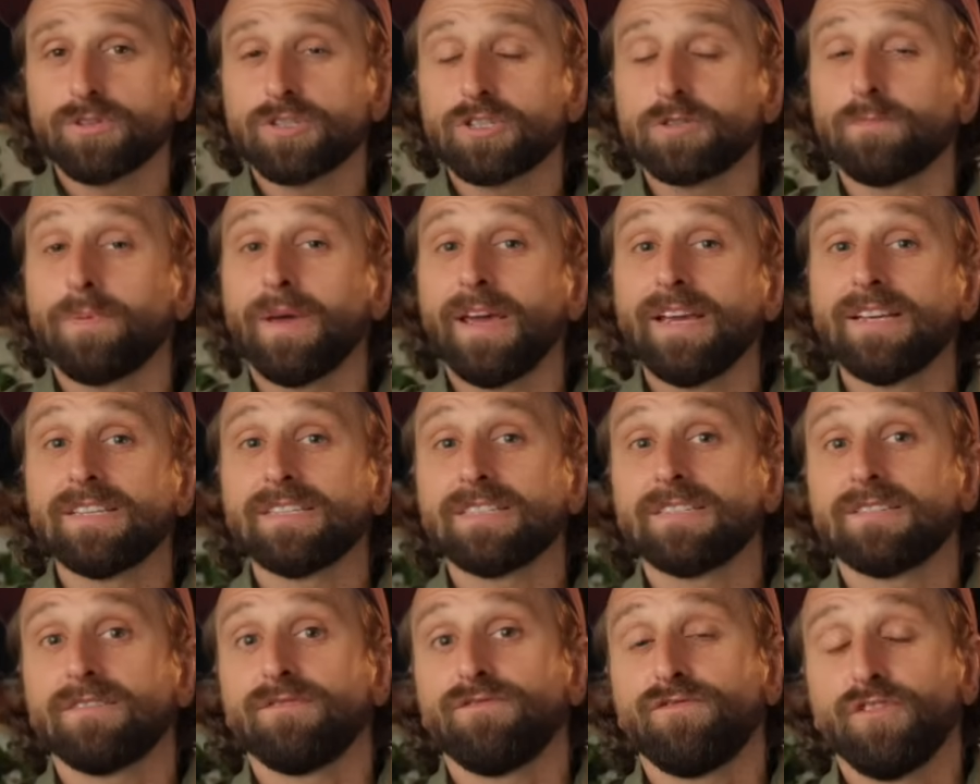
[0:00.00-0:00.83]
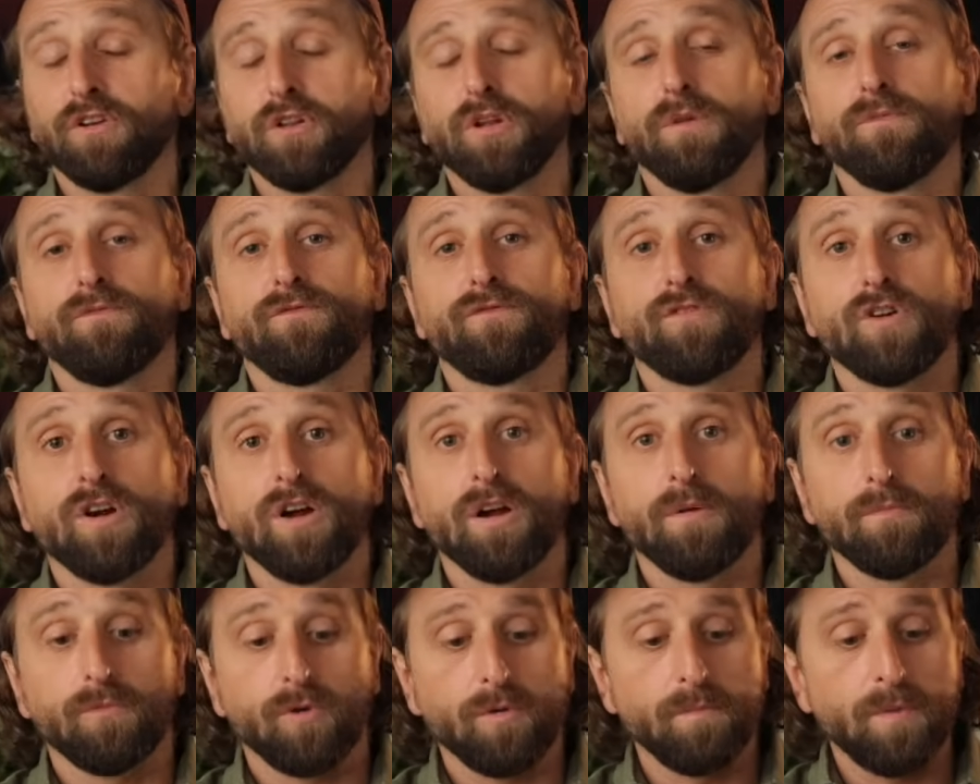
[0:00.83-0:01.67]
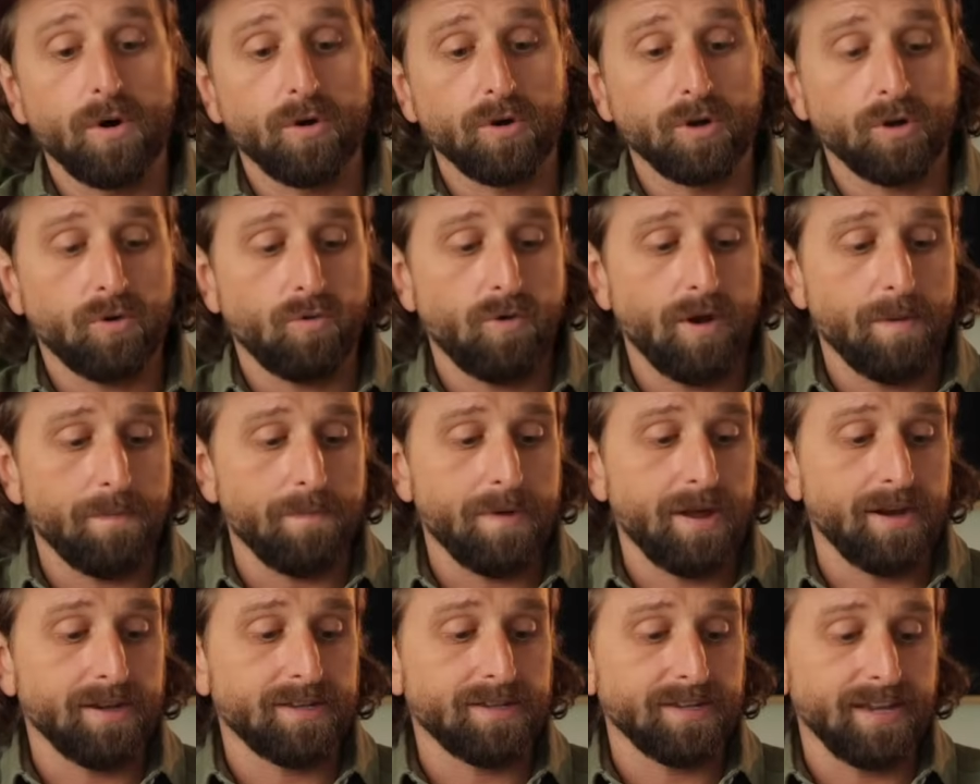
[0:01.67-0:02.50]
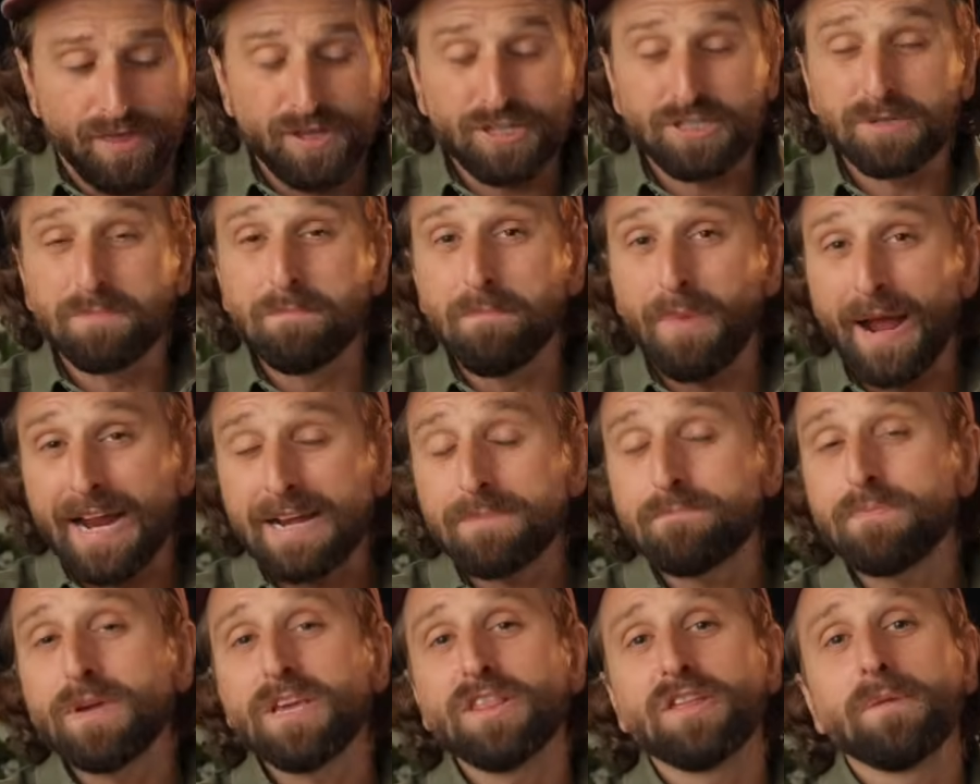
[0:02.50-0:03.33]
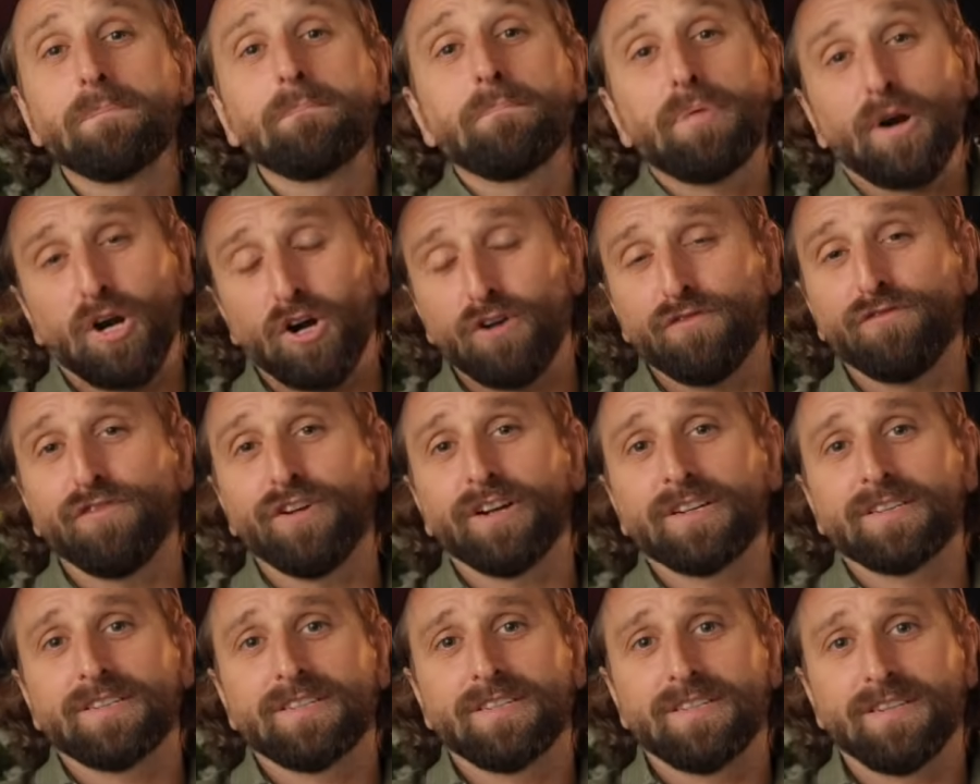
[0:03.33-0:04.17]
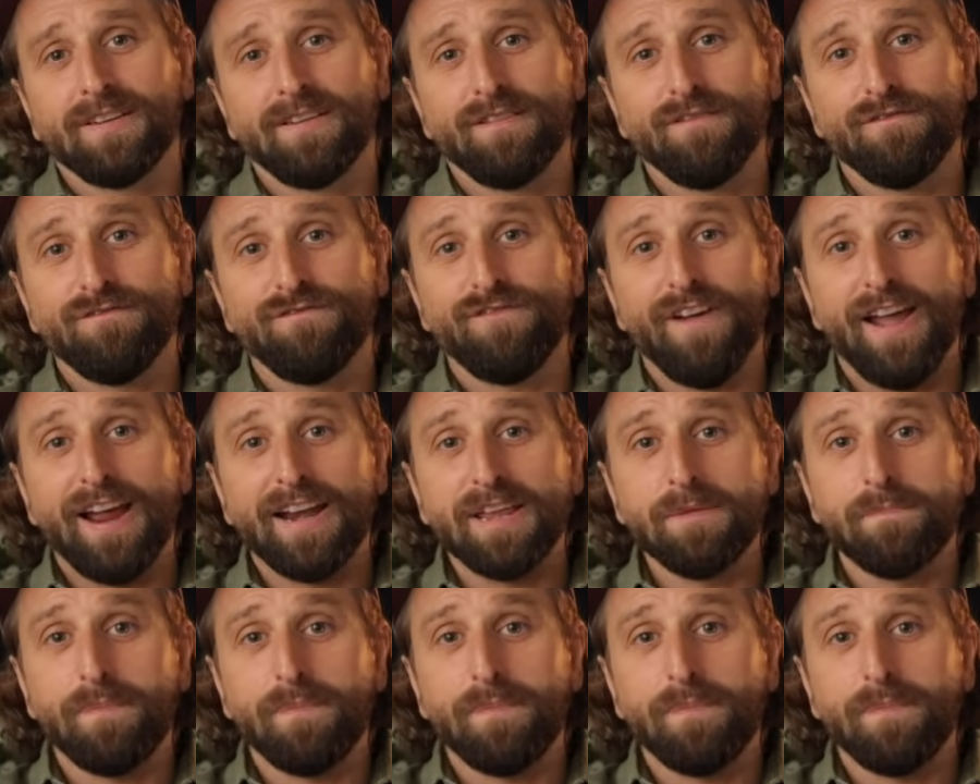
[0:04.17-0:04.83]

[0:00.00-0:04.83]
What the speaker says: space. Philip from Remote Equipment. This might be the perfect fanny